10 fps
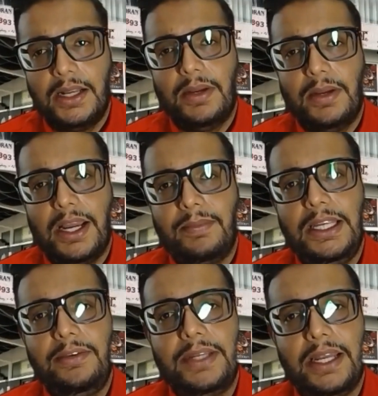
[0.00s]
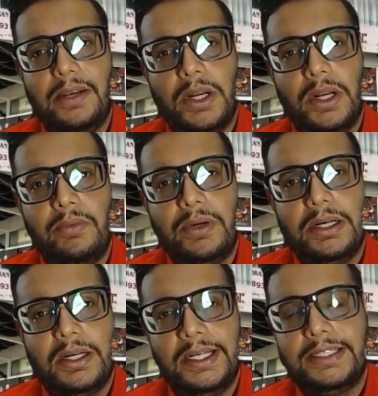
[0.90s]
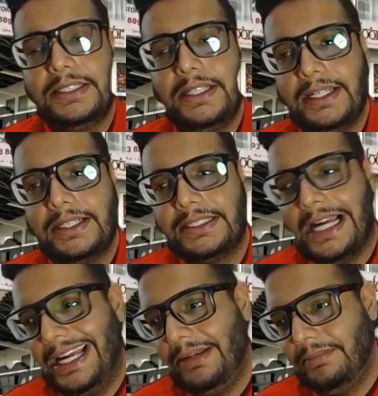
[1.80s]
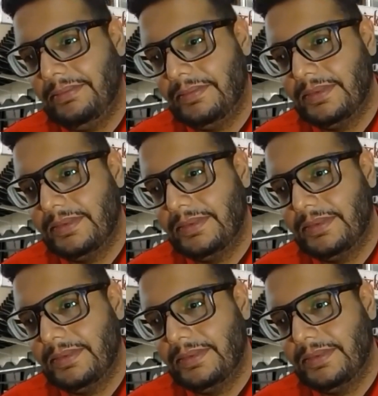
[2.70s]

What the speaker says: I believe that whatever it's time.